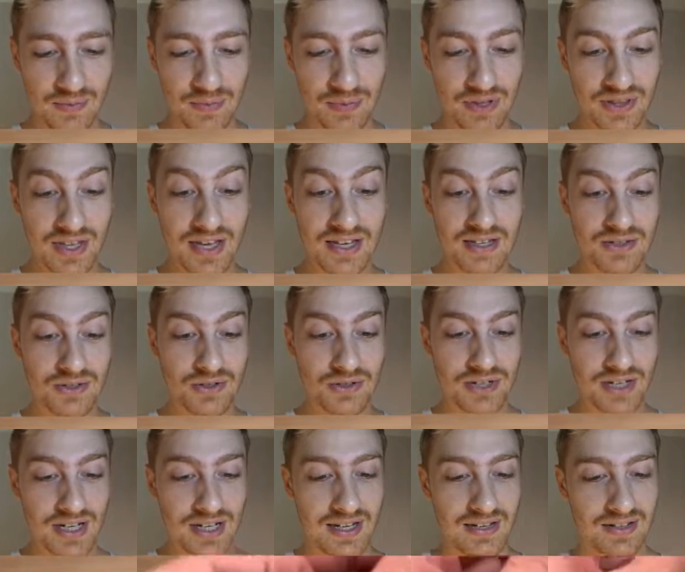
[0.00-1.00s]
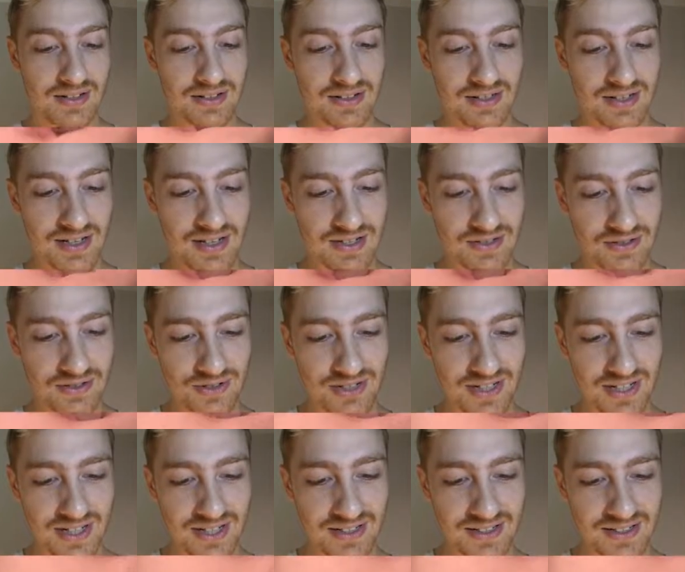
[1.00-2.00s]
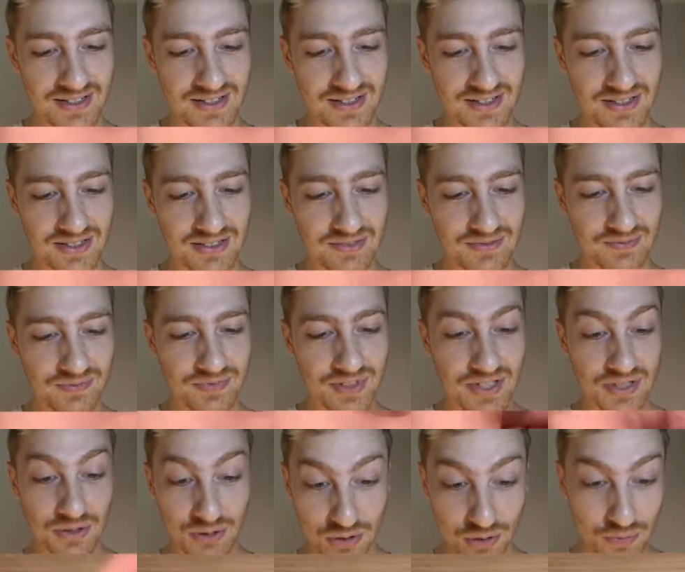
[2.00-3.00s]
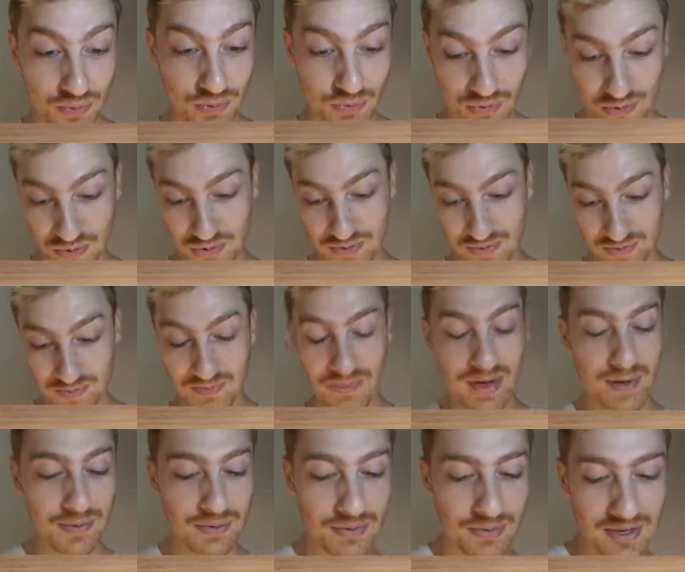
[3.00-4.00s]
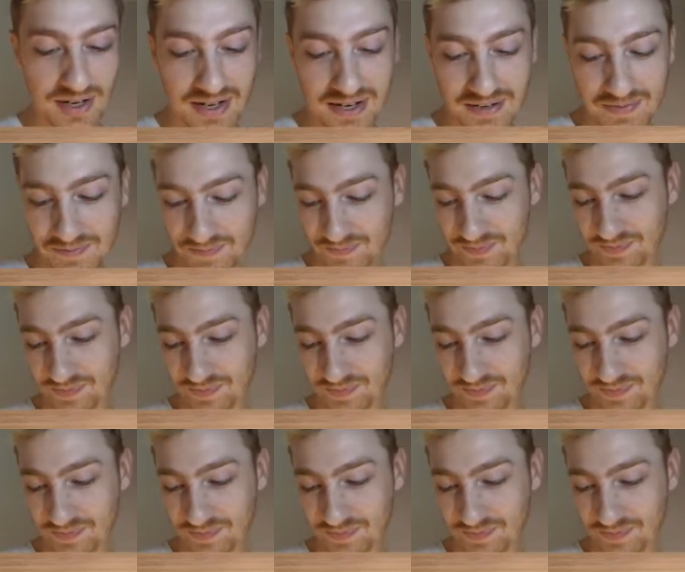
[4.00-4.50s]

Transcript: But that is not the end. That is not the end. That's a good pull. I'm happy with that.